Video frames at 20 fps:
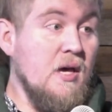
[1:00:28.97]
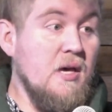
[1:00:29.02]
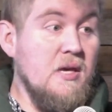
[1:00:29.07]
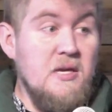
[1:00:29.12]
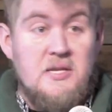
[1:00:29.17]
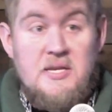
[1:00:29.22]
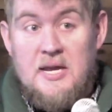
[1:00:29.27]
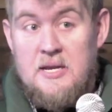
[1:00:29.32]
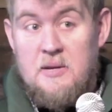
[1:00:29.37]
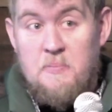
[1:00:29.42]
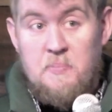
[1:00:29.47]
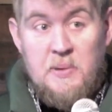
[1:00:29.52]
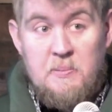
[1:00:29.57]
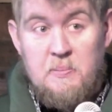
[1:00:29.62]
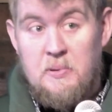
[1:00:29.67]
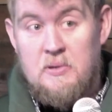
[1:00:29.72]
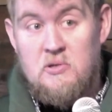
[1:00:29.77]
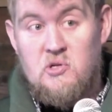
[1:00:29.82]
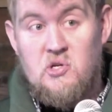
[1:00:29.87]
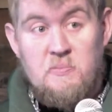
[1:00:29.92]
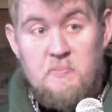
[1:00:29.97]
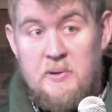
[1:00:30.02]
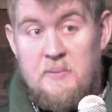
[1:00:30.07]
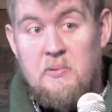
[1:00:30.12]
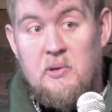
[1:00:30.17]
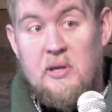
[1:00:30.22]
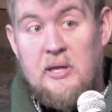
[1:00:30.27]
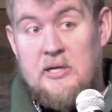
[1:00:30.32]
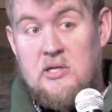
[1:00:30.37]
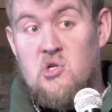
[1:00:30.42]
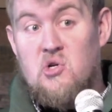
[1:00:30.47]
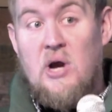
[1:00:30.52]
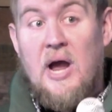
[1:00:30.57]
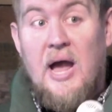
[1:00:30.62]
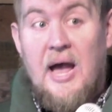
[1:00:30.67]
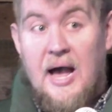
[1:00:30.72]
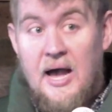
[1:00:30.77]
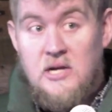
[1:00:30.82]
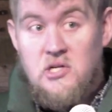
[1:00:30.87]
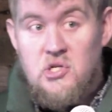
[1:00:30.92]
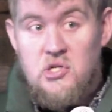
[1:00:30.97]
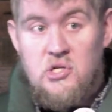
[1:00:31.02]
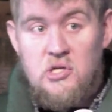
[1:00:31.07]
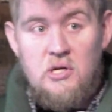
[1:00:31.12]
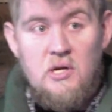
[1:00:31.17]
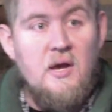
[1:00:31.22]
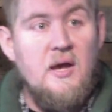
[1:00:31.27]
you tend to treat people like trash.